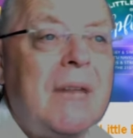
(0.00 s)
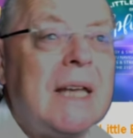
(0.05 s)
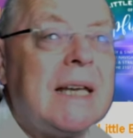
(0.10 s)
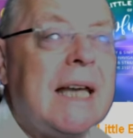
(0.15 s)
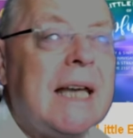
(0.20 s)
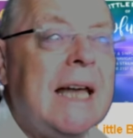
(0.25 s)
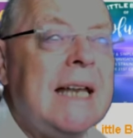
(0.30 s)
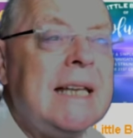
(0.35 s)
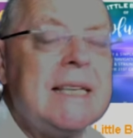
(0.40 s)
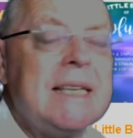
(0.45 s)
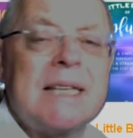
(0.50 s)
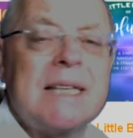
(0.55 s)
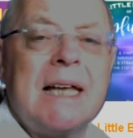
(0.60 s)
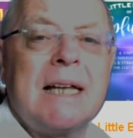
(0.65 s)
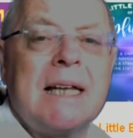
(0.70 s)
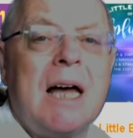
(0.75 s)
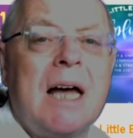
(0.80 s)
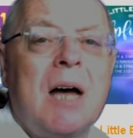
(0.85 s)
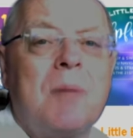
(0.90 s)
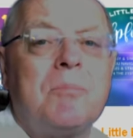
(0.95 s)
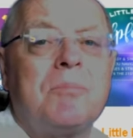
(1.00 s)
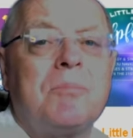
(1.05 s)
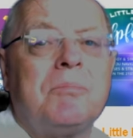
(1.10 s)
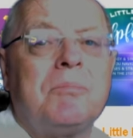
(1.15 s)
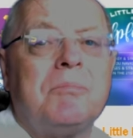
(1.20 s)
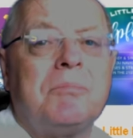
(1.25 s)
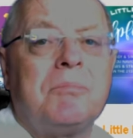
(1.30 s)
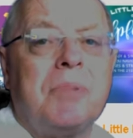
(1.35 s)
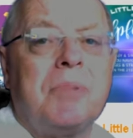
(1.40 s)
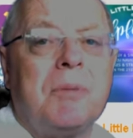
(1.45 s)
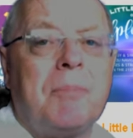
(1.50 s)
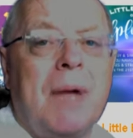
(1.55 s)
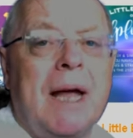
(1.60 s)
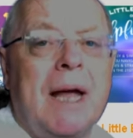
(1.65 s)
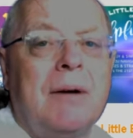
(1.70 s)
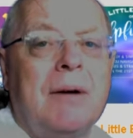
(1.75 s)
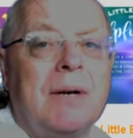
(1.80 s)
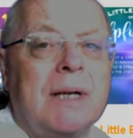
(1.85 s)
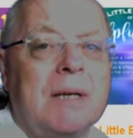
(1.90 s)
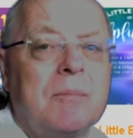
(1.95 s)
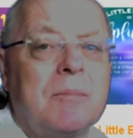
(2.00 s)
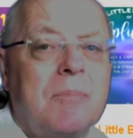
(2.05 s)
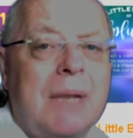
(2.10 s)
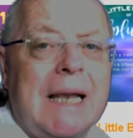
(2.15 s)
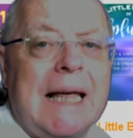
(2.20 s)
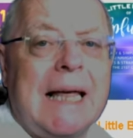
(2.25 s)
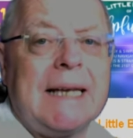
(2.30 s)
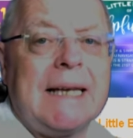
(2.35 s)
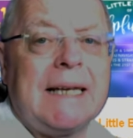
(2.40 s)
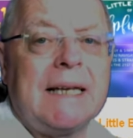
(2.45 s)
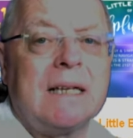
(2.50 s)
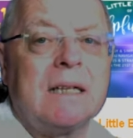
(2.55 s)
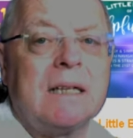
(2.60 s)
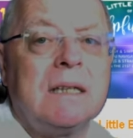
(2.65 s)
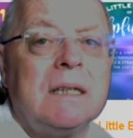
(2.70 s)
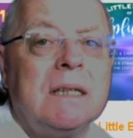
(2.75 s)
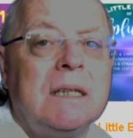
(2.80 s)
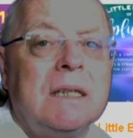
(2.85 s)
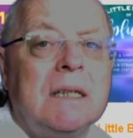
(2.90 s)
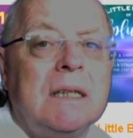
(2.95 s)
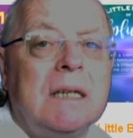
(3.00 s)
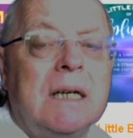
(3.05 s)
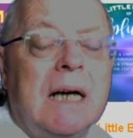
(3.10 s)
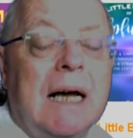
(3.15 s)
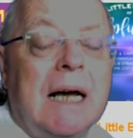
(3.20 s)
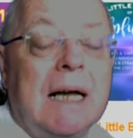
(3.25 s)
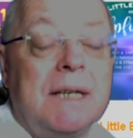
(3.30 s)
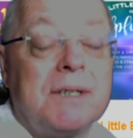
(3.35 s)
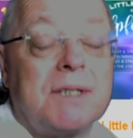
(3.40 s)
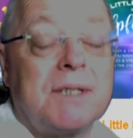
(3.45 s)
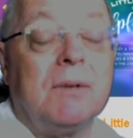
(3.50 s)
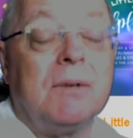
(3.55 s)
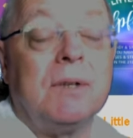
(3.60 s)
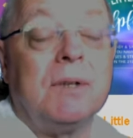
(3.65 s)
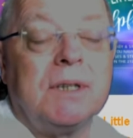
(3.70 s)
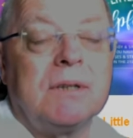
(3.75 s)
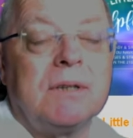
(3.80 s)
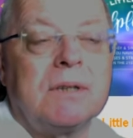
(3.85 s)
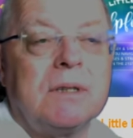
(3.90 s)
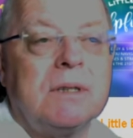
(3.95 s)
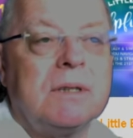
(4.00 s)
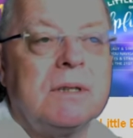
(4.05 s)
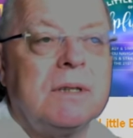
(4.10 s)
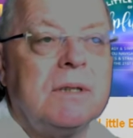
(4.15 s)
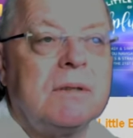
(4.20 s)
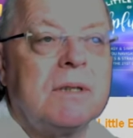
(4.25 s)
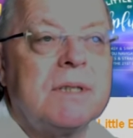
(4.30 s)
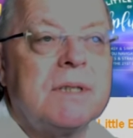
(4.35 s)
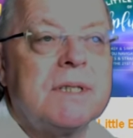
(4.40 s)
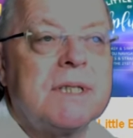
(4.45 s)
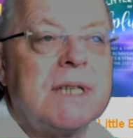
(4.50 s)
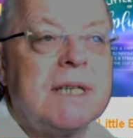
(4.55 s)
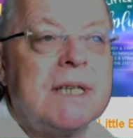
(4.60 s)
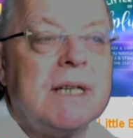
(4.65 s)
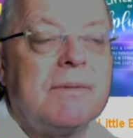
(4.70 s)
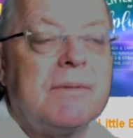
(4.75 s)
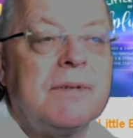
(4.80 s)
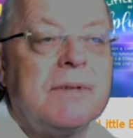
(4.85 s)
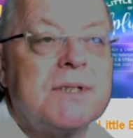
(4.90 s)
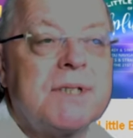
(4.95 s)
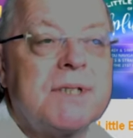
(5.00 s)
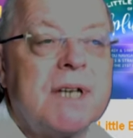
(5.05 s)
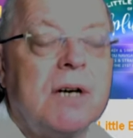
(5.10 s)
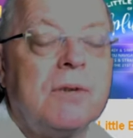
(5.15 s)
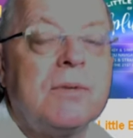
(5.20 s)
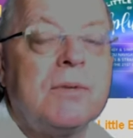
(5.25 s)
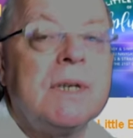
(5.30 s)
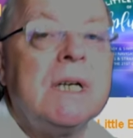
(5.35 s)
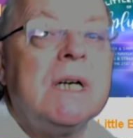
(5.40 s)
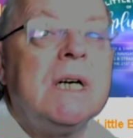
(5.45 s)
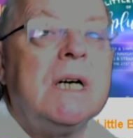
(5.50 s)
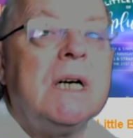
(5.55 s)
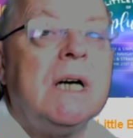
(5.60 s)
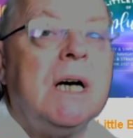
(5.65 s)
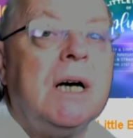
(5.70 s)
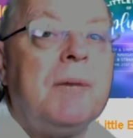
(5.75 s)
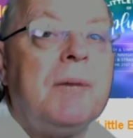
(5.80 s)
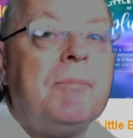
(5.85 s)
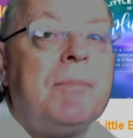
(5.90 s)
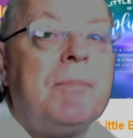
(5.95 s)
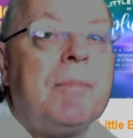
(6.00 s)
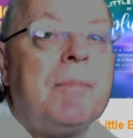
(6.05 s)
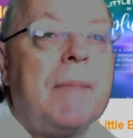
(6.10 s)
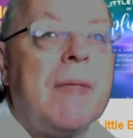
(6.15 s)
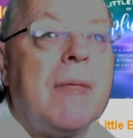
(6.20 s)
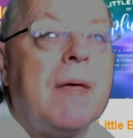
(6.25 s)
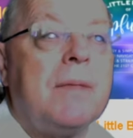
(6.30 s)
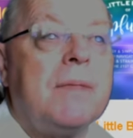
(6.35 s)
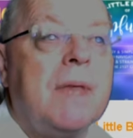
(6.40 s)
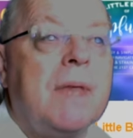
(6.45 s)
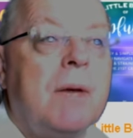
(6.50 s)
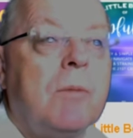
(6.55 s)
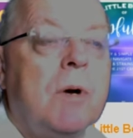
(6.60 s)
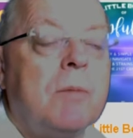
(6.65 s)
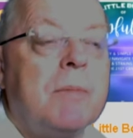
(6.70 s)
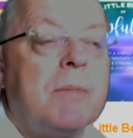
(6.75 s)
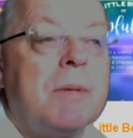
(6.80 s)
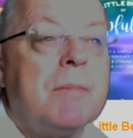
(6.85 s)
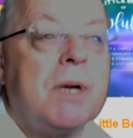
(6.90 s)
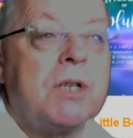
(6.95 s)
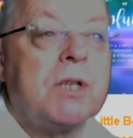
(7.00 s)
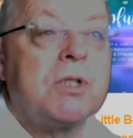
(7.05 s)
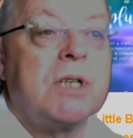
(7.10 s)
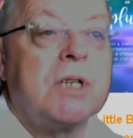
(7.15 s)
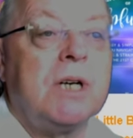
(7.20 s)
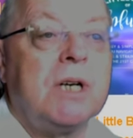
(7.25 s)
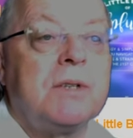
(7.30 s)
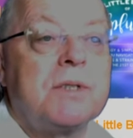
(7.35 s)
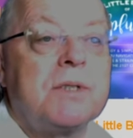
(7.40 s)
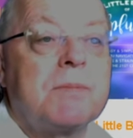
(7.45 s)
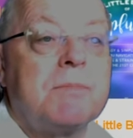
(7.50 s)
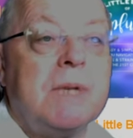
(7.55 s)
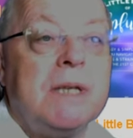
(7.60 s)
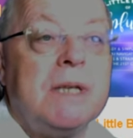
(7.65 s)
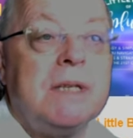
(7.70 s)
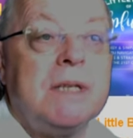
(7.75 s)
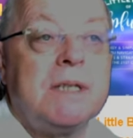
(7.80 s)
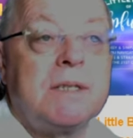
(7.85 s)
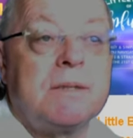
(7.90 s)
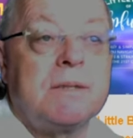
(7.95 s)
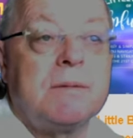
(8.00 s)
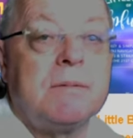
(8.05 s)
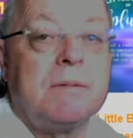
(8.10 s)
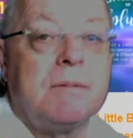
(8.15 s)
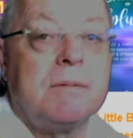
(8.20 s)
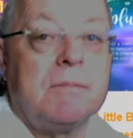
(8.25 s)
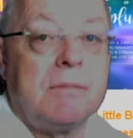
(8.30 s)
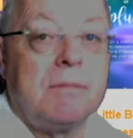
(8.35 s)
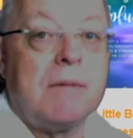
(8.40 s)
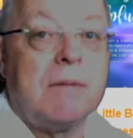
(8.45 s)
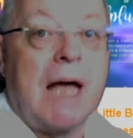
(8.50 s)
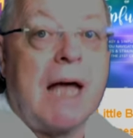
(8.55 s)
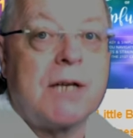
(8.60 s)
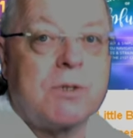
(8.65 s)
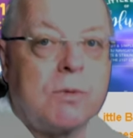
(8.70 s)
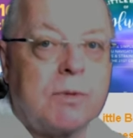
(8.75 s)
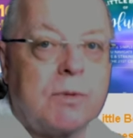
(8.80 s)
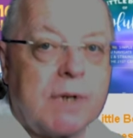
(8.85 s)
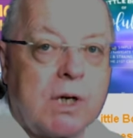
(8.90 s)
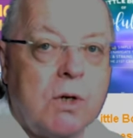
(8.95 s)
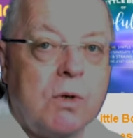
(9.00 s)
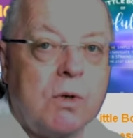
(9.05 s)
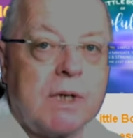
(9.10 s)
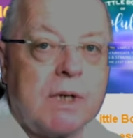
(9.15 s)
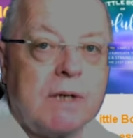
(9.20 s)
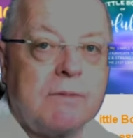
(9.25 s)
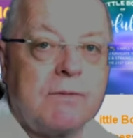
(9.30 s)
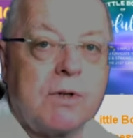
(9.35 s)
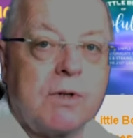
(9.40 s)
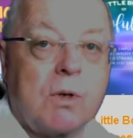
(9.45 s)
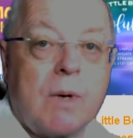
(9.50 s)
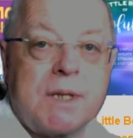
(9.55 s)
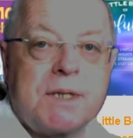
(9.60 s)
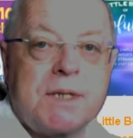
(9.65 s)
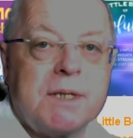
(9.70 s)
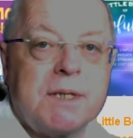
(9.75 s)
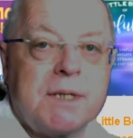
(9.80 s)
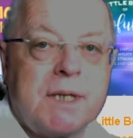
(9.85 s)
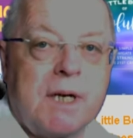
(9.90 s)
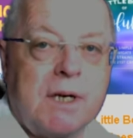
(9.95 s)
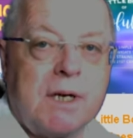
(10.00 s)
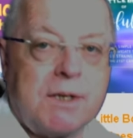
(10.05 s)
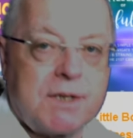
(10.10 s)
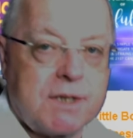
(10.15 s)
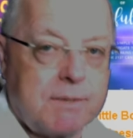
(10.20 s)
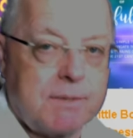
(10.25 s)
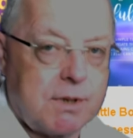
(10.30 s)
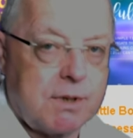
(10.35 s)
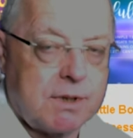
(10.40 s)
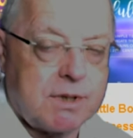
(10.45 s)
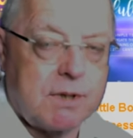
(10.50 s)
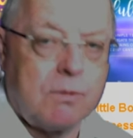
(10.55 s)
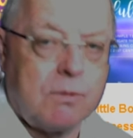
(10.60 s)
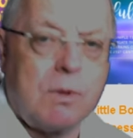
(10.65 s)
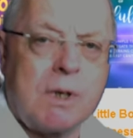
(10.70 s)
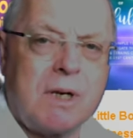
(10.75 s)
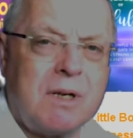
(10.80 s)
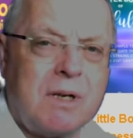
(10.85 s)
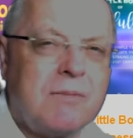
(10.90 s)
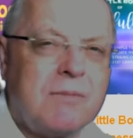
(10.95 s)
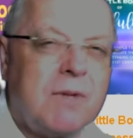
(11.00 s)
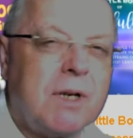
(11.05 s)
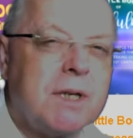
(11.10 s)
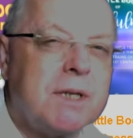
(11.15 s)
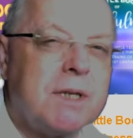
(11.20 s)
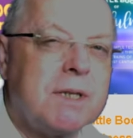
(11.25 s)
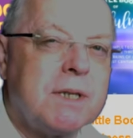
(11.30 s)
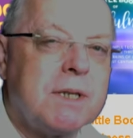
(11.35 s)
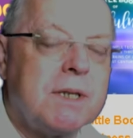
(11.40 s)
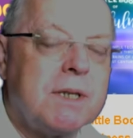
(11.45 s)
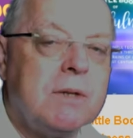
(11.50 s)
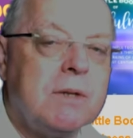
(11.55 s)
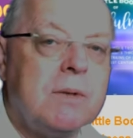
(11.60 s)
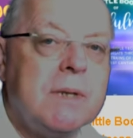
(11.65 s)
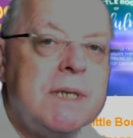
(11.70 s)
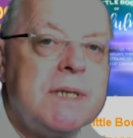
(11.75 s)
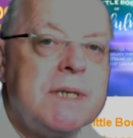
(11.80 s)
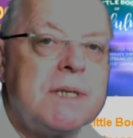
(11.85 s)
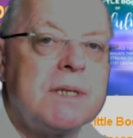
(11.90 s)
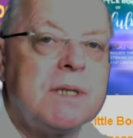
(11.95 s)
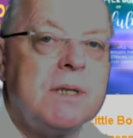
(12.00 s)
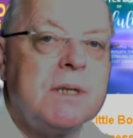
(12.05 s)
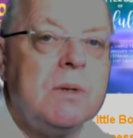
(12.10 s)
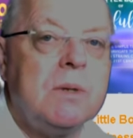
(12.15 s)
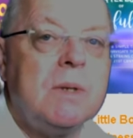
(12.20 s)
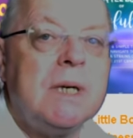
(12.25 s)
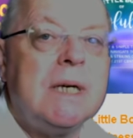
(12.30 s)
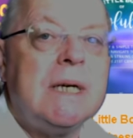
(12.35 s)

getting set up, preparing and planning, and so on. You can see that for yourself. There won't be much chance in this actual recording for questions and answer, but so what I invite you to do is to